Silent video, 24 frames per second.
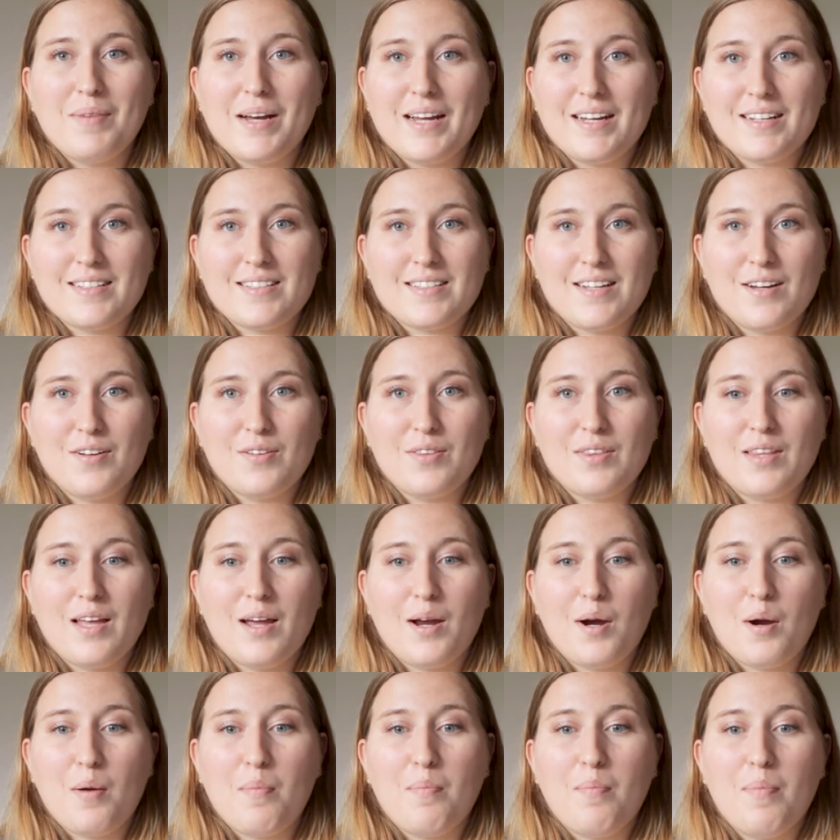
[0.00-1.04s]
mics out
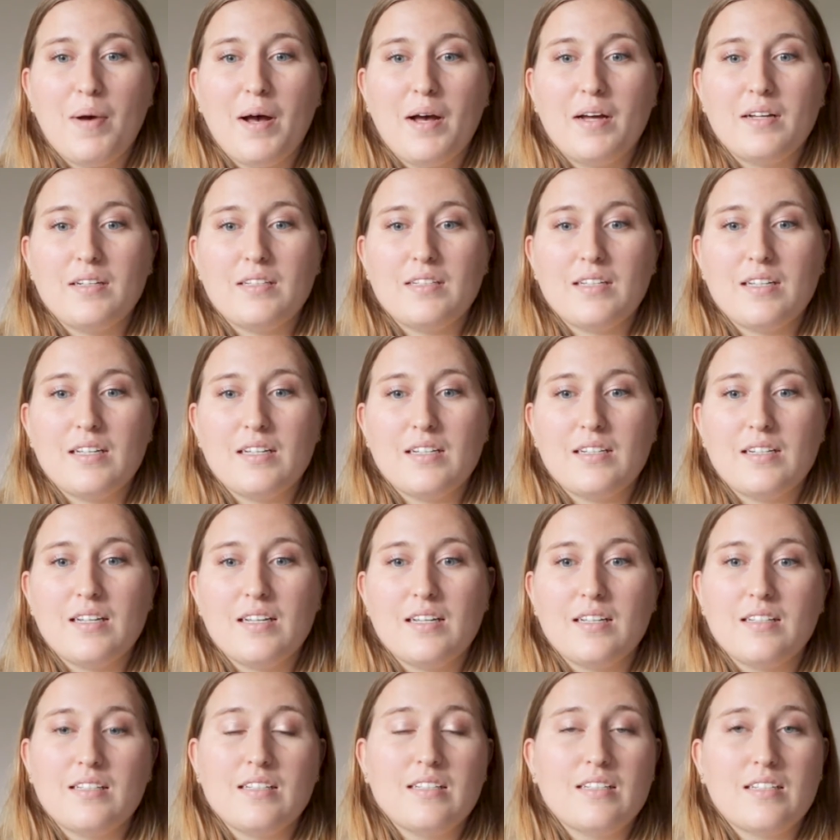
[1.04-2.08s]
there, but
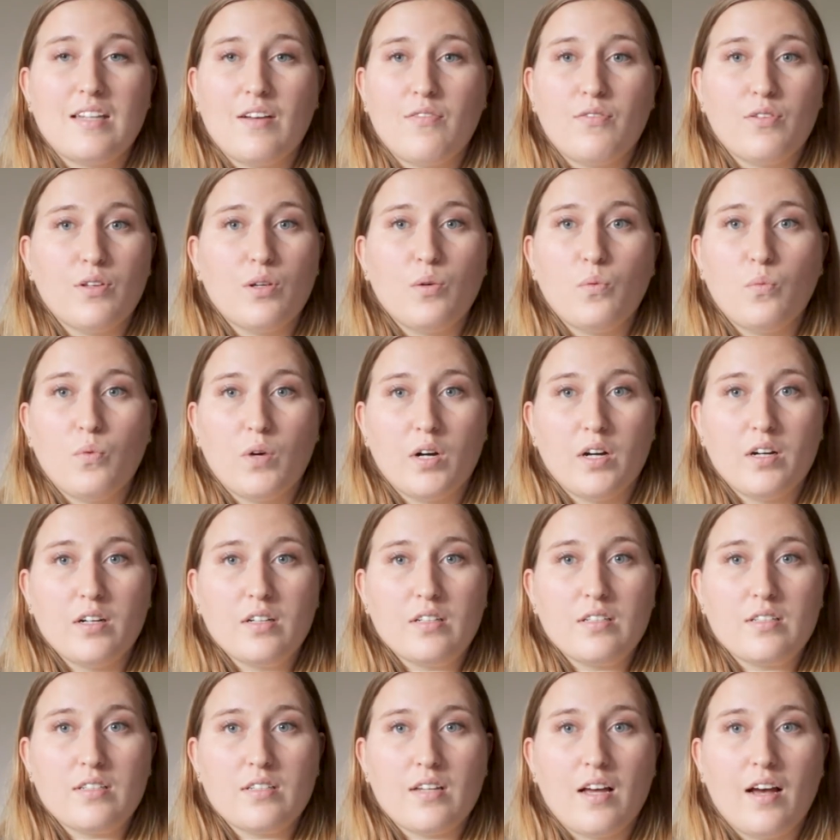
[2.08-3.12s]
it definitely
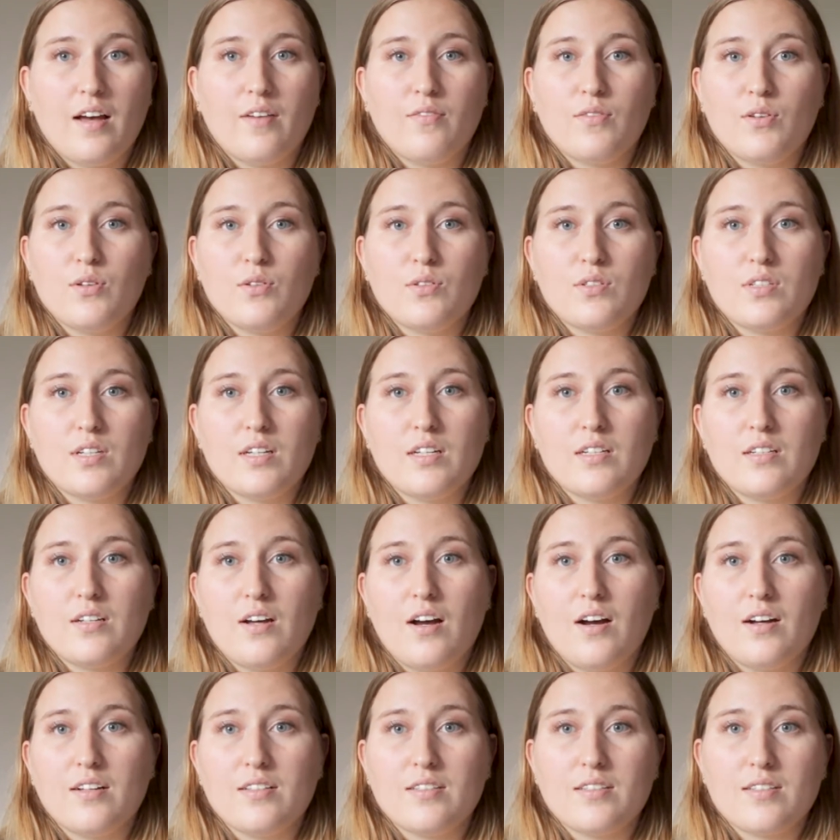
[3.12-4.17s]
works. I've used it
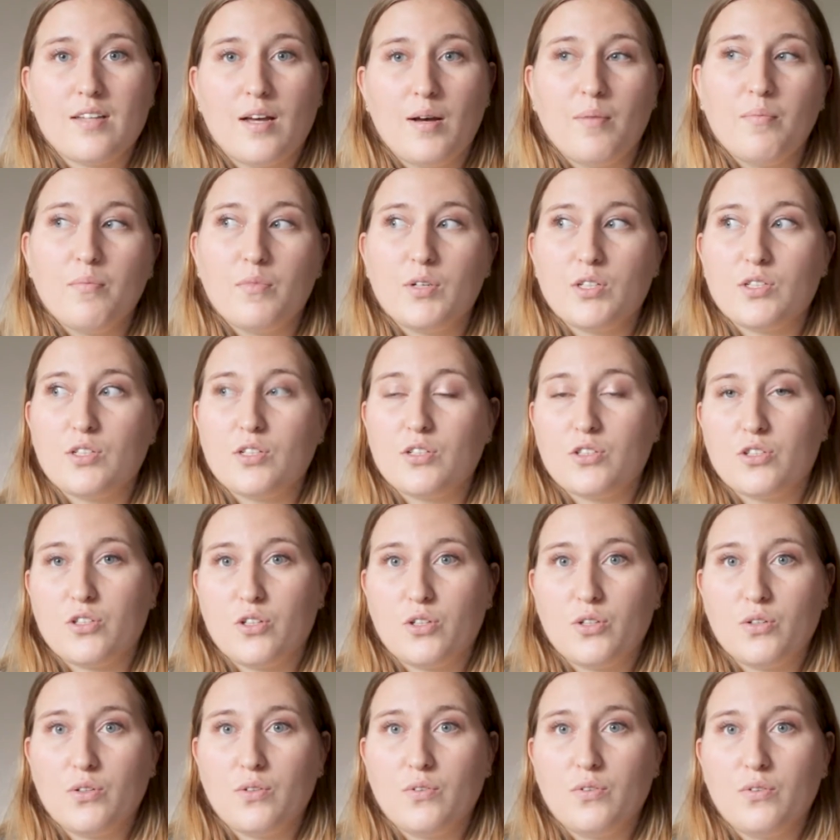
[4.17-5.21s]
on some, which I'll show
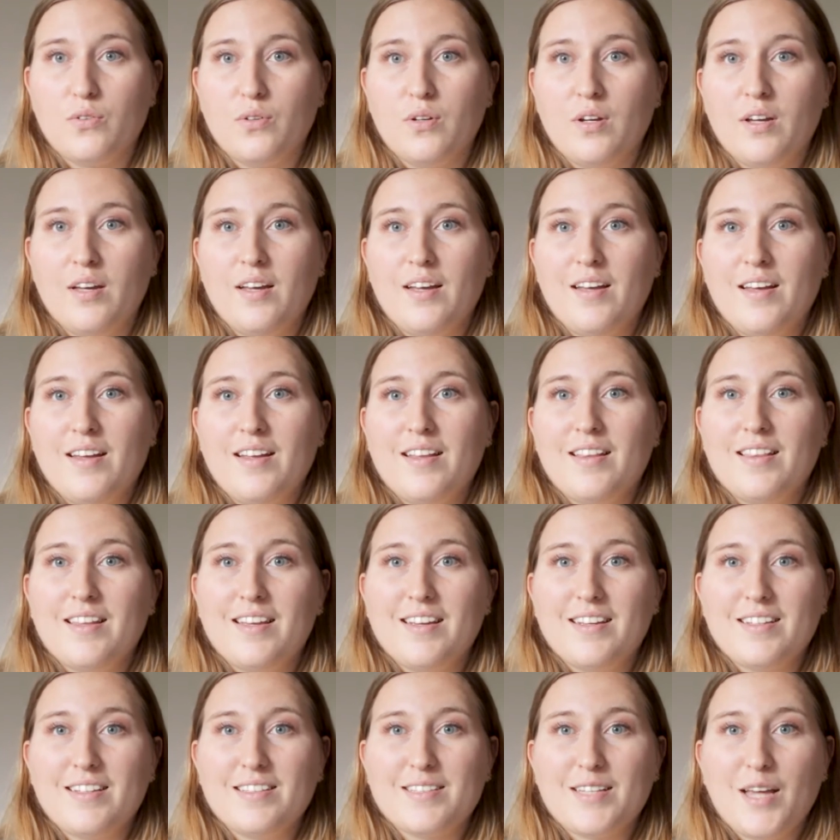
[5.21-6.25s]
you the
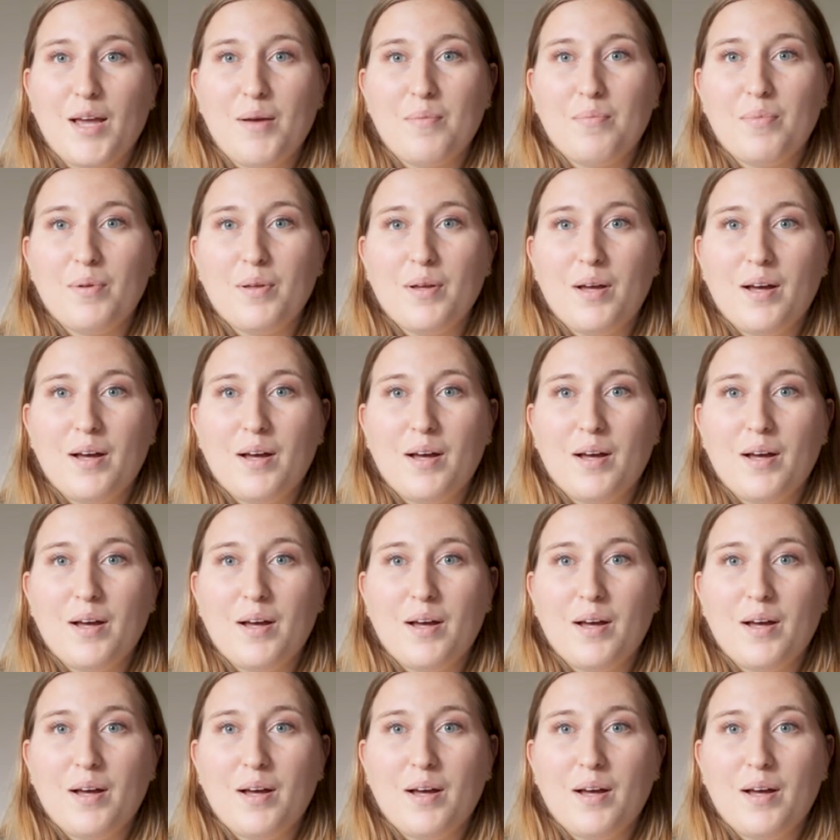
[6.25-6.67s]
example